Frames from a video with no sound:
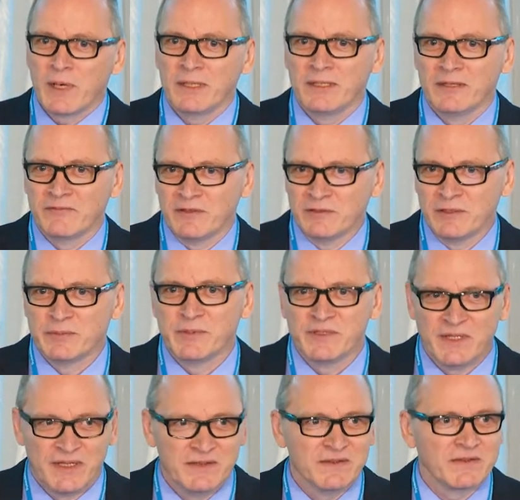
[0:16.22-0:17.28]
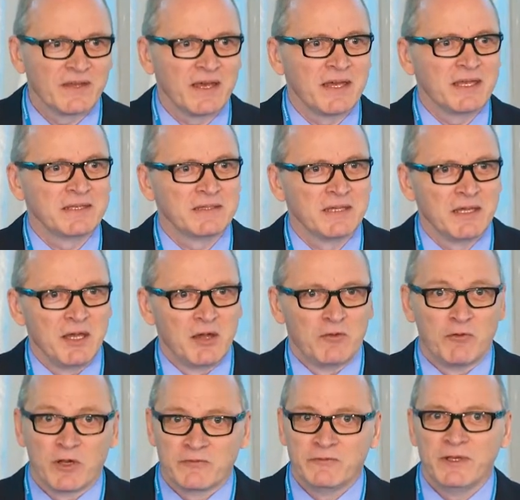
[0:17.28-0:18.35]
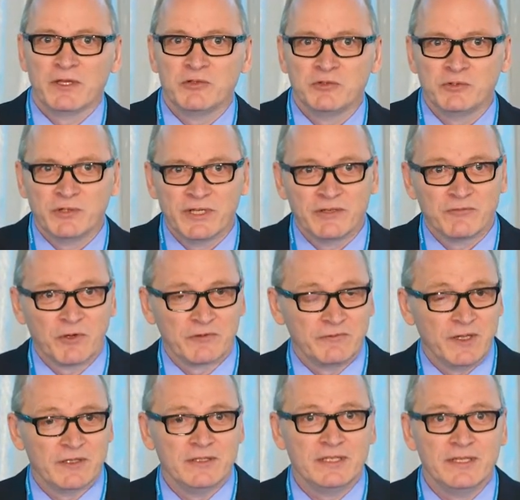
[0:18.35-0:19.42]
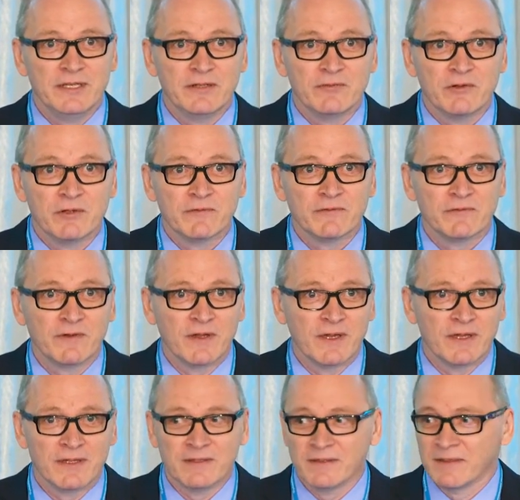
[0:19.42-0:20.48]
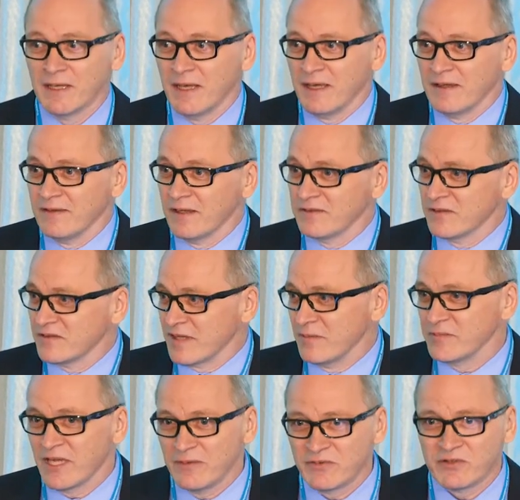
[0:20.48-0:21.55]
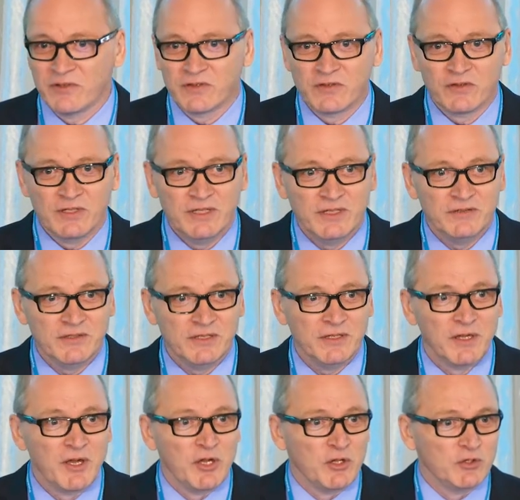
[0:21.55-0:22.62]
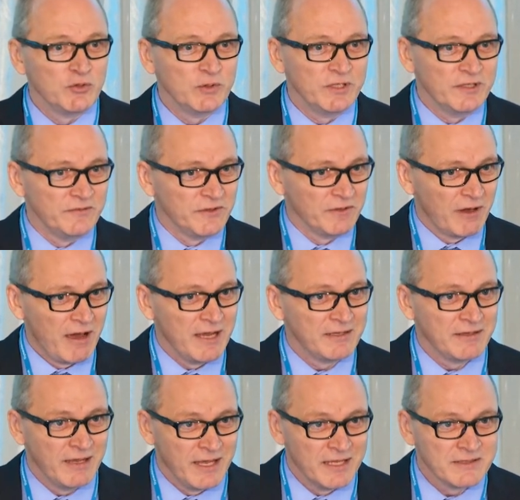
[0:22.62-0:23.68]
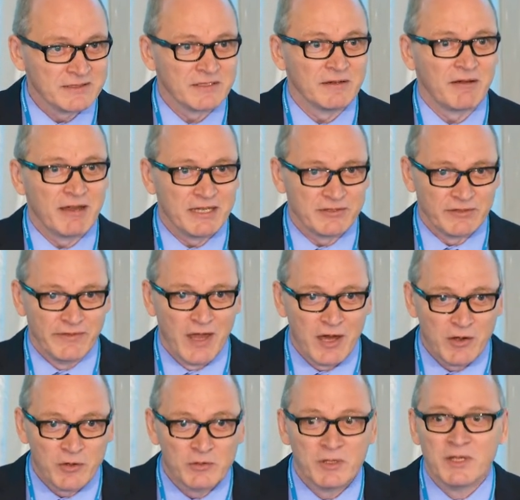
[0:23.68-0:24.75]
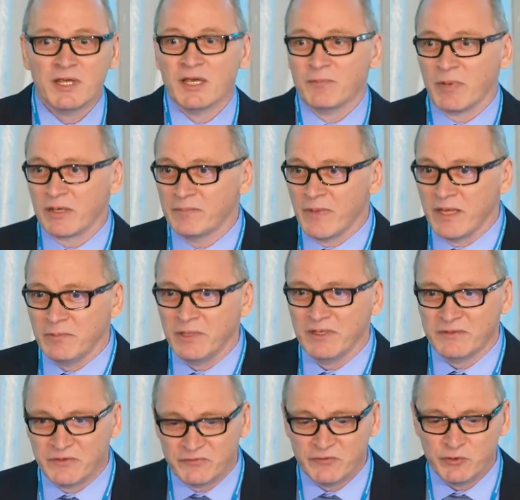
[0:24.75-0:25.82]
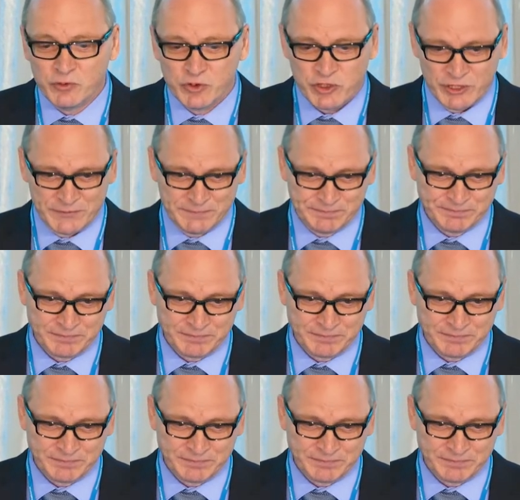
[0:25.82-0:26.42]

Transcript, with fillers: I give a little bit insight what we are doing, what we are dealing with, and that is sometimes not so easy to give the right answer right now, but maybe in the future.